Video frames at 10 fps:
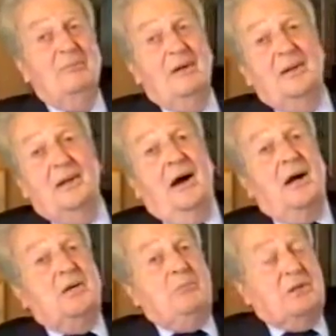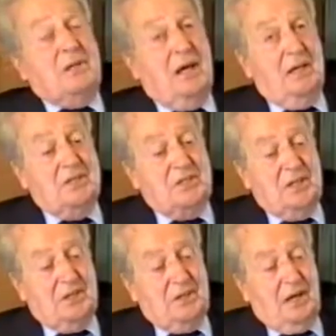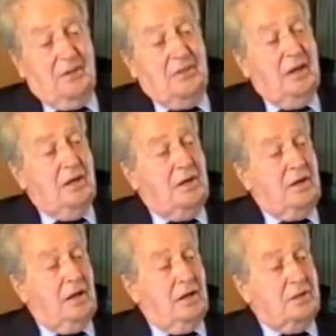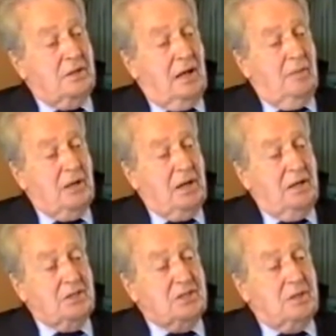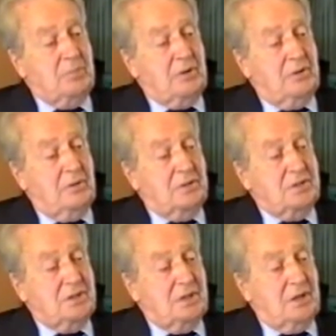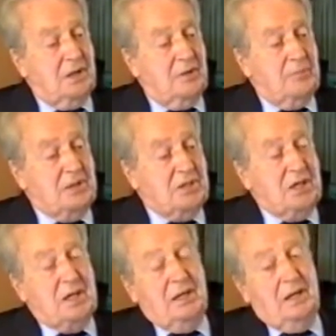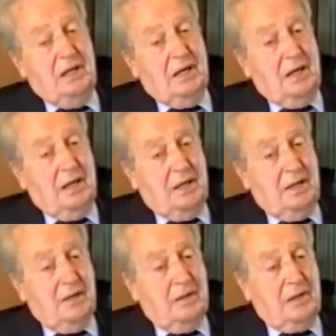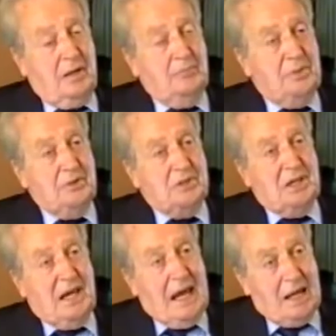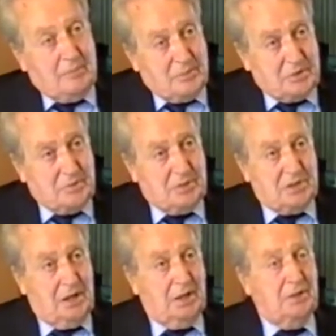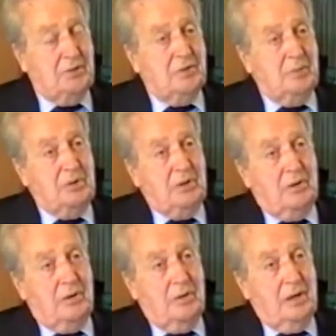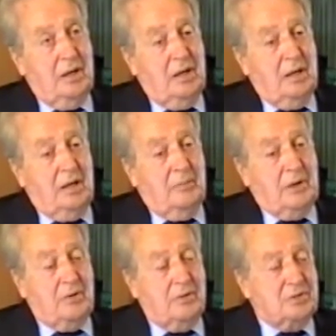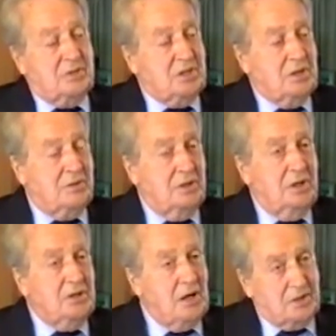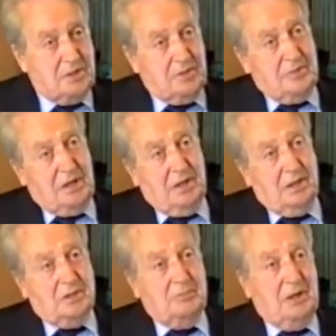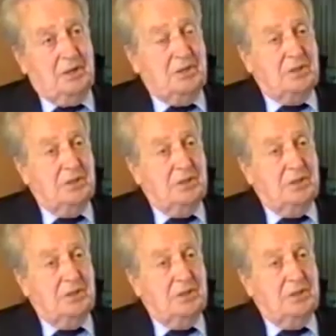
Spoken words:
an argument against it. I think that I'm against it because, particularly in the computer games, which I do deplore, because children are not reading as much,